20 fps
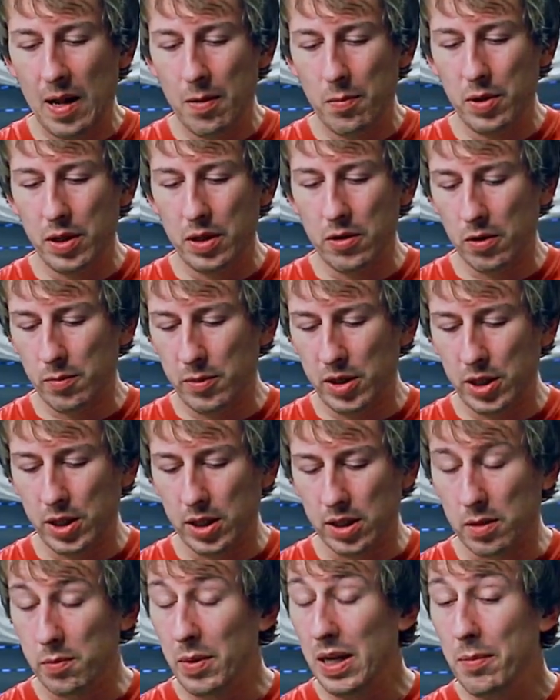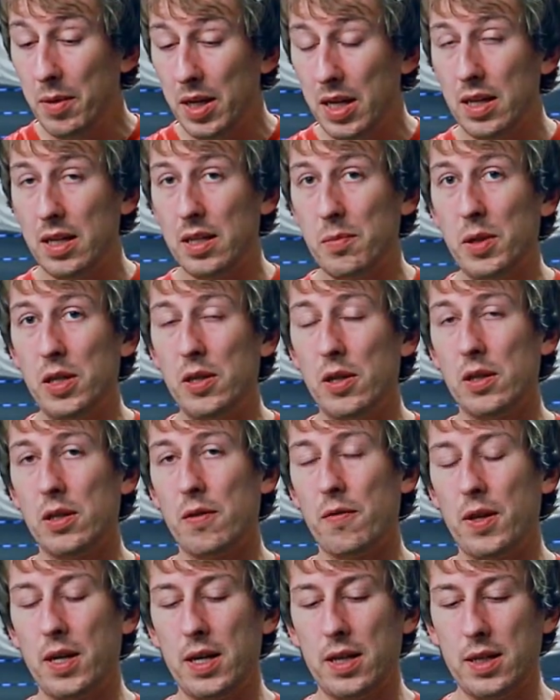but not much else. Maybe it is because
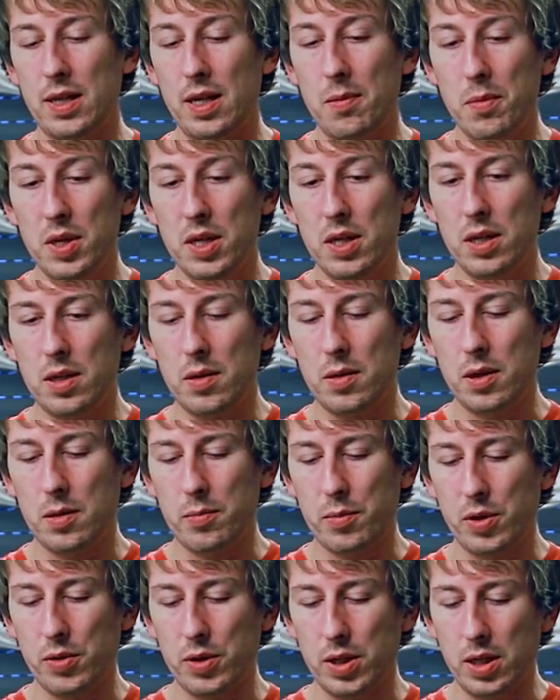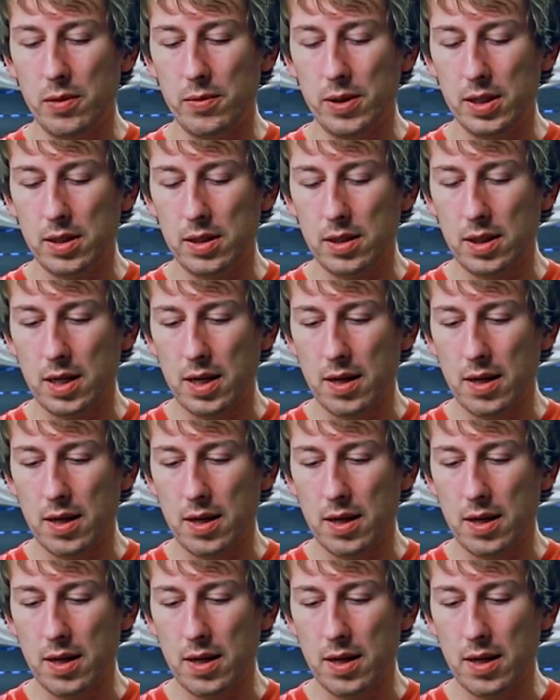of the 10-minute protein rest.